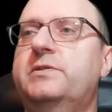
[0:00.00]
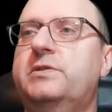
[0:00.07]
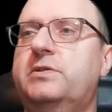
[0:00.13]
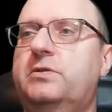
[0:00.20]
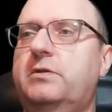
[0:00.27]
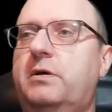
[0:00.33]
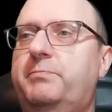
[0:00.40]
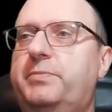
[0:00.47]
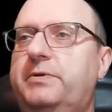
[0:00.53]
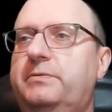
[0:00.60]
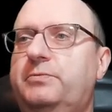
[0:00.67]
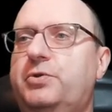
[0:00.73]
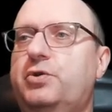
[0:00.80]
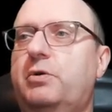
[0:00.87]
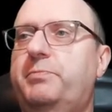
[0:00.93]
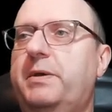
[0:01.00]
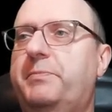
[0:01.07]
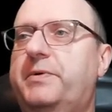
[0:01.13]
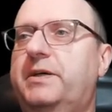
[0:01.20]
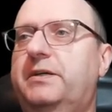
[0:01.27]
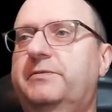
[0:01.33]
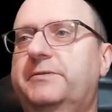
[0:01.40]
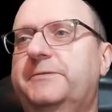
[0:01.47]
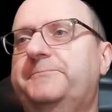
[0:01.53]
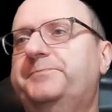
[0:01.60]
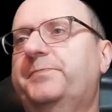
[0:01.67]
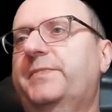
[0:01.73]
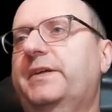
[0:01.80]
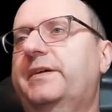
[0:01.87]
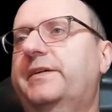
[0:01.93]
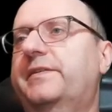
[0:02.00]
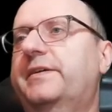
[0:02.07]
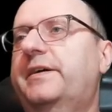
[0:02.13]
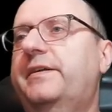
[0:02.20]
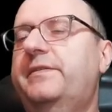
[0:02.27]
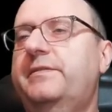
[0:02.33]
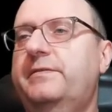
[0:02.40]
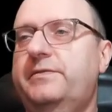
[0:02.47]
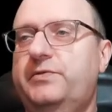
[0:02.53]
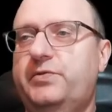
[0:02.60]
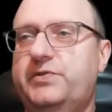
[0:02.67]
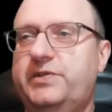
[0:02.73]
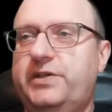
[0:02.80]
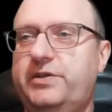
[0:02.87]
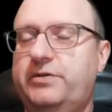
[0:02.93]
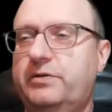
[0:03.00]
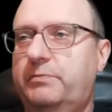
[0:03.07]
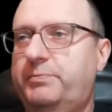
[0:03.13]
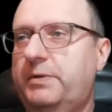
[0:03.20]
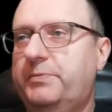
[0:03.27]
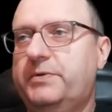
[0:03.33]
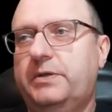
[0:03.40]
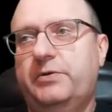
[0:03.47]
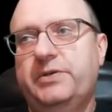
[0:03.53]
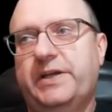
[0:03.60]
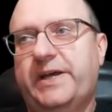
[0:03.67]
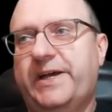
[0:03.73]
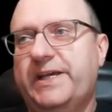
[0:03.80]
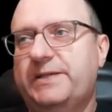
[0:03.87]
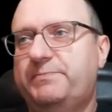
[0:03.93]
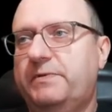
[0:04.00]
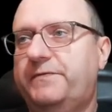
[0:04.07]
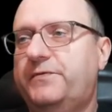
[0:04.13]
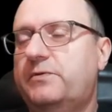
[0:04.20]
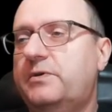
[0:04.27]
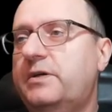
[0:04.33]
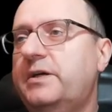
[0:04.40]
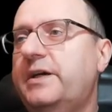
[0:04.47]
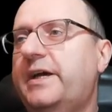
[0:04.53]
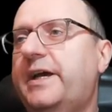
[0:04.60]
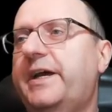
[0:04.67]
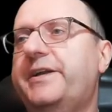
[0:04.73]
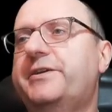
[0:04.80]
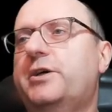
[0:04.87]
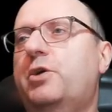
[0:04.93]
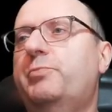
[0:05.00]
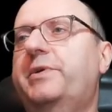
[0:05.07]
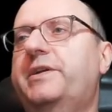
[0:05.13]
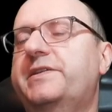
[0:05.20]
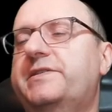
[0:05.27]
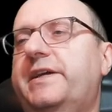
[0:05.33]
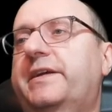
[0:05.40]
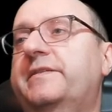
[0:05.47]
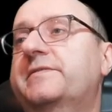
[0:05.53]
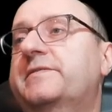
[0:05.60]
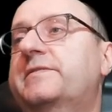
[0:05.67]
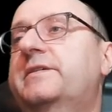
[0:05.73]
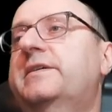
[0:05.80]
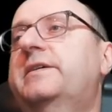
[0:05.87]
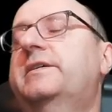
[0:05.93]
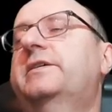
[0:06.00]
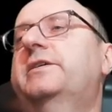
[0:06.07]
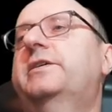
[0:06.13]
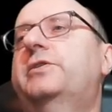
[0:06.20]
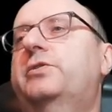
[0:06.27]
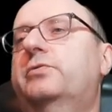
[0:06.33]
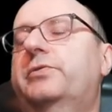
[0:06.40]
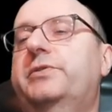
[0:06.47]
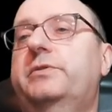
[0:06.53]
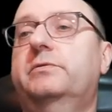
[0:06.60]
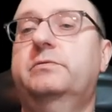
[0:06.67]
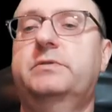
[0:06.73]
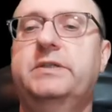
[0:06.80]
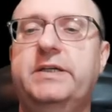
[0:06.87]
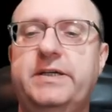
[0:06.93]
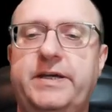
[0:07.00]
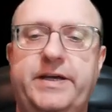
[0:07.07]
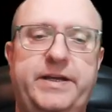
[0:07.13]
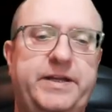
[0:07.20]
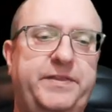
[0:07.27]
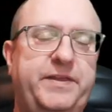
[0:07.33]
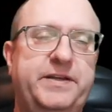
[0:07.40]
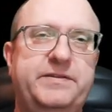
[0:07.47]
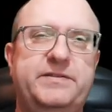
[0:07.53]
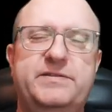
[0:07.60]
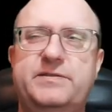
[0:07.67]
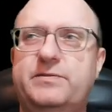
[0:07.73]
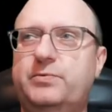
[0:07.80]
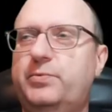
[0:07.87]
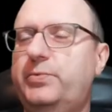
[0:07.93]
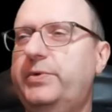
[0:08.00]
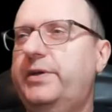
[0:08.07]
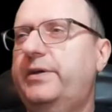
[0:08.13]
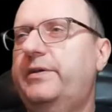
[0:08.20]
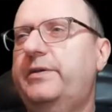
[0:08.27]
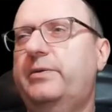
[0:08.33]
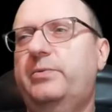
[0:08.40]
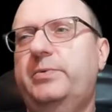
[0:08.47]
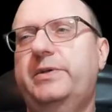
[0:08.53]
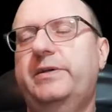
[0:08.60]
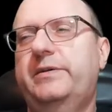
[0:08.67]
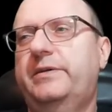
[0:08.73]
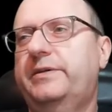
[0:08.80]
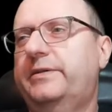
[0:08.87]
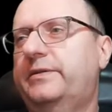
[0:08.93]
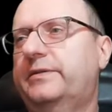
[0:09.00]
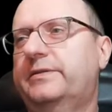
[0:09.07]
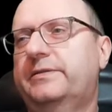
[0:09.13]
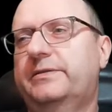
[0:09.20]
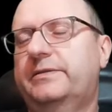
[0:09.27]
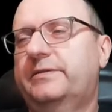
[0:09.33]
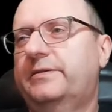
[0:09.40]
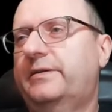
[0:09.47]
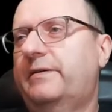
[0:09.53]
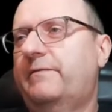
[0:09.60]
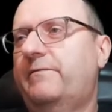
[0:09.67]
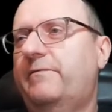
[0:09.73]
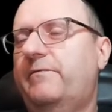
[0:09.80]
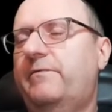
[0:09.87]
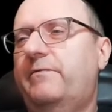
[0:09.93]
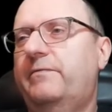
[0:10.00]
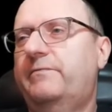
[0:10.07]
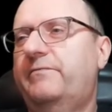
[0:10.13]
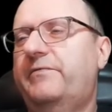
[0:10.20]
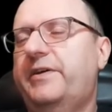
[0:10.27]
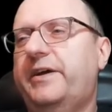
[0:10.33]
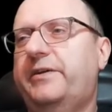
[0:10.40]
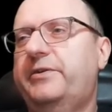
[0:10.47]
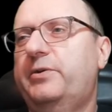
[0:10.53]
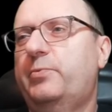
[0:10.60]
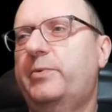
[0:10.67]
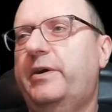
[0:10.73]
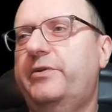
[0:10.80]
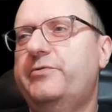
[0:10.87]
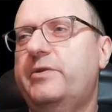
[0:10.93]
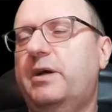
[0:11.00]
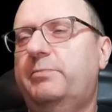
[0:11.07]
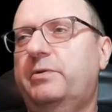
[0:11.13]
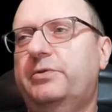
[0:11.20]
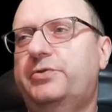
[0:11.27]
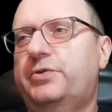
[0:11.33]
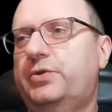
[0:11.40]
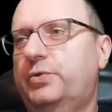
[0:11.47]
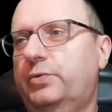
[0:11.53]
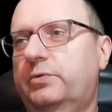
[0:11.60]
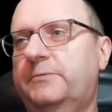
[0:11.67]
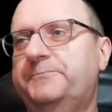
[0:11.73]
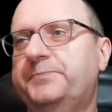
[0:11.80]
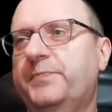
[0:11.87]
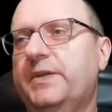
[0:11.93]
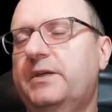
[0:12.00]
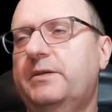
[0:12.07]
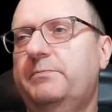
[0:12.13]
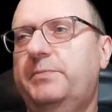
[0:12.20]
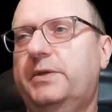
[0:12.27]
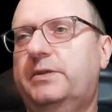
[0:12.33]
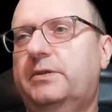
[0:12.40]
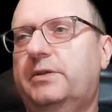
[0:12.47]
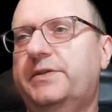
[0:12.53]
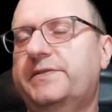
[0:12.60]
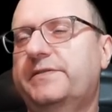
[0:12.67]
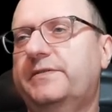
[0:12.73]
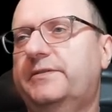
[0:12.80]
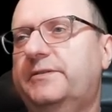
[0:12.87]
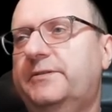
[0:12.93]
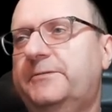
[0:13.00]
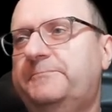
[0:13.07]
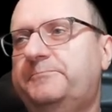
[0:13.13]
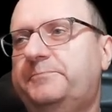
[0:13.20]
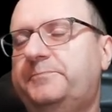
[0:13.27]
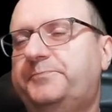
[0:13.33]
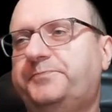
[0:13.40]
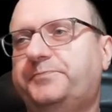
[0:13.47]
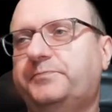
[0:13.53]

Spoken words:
stop, show pip count. And then you see your pip count as before and how many seconds it took you. And I think this is really a very valuable tool, because I'm